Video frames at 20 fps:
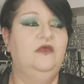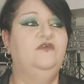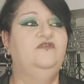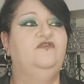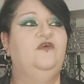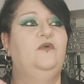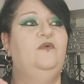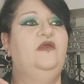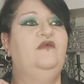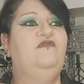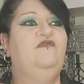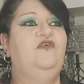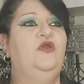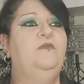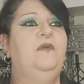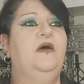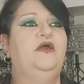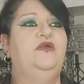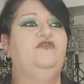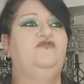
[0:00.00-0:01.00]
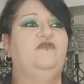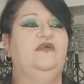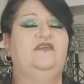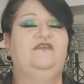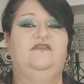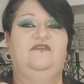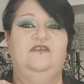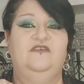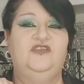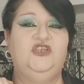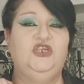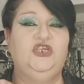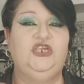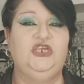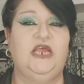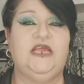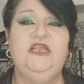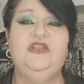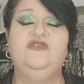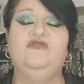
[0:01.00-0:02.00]
So if you buy a dress that's
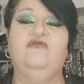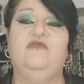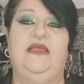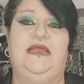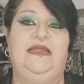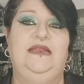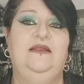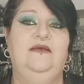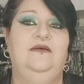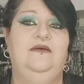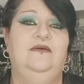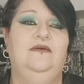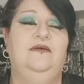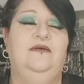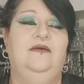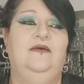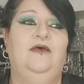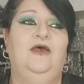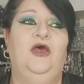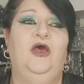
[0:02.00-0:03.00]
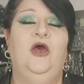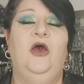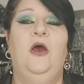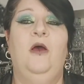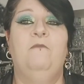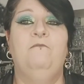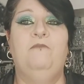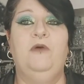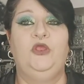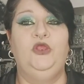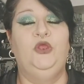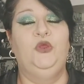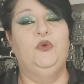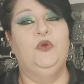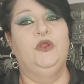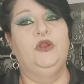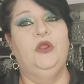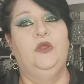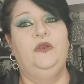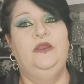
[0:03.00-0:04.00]
jade green, but you
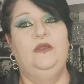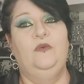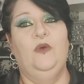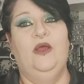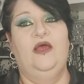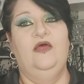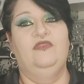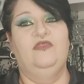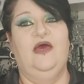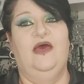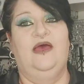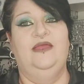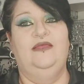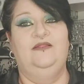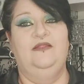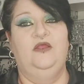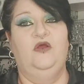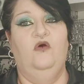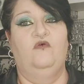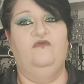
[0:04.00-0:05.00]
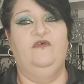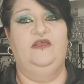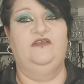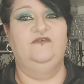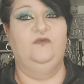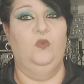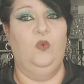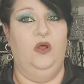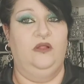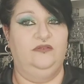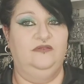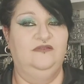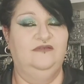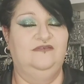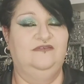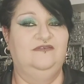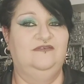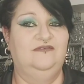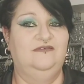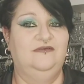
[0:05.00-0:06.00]
can only wear that in the office
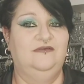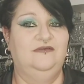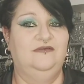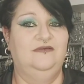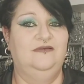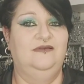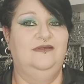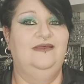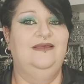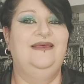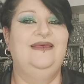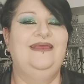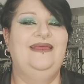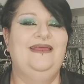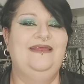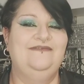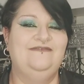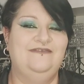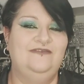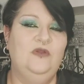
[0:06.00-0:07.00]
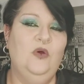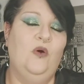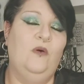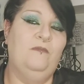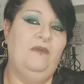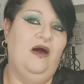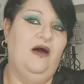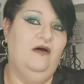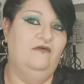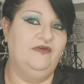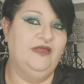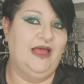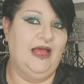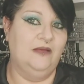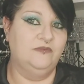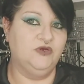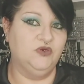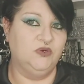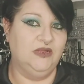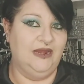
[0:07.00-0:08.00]
once, it's not part of a
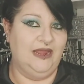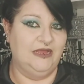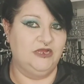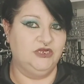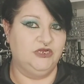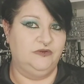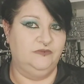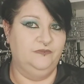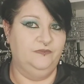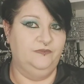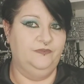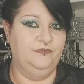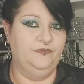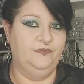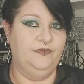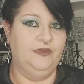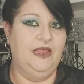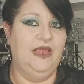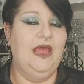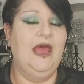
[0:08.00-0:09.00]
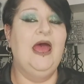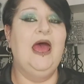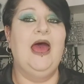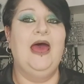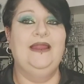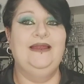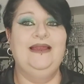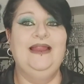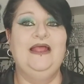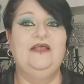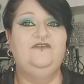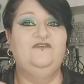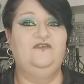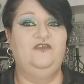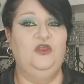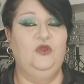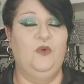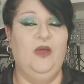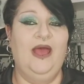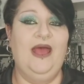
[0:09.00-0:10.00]
capsule collection.
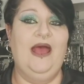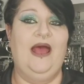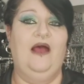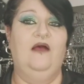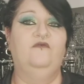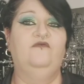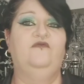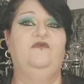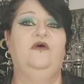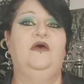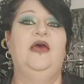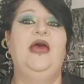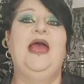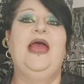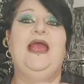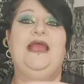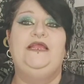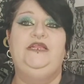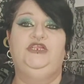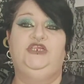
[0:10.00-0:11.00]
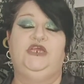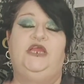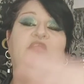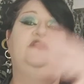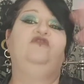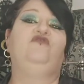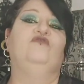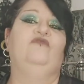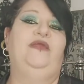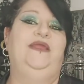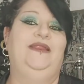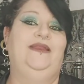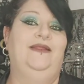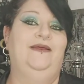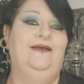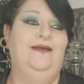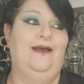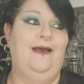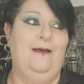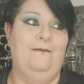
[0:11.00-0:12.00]
Unless you have a jade
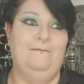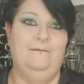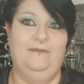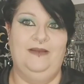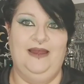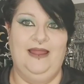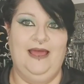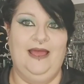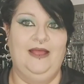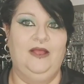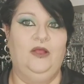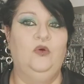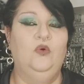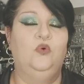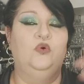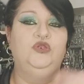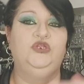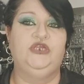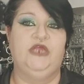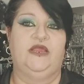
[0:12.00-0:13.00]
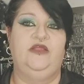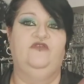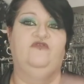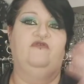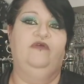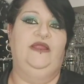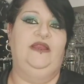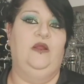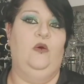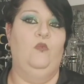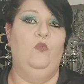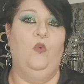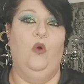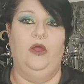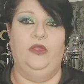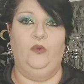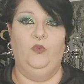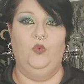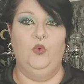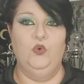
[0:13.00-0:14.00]
green and black or jade green and
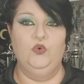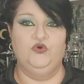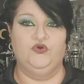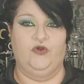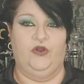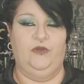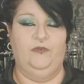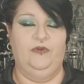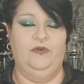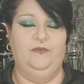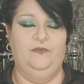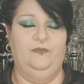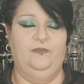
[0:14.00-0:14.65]
white wardrobe.